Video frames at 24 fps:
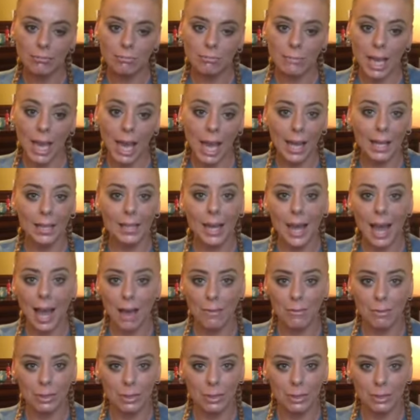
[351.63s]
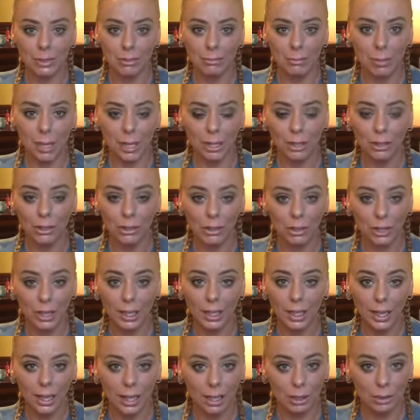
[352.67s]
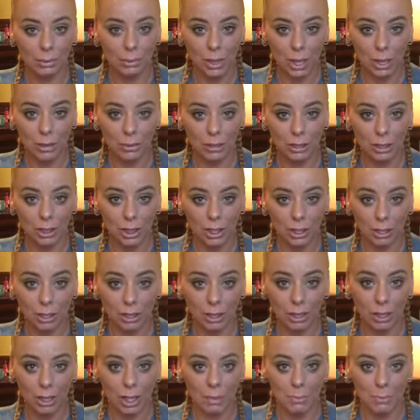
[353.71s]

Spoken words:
hate having my curly hair when I was younger.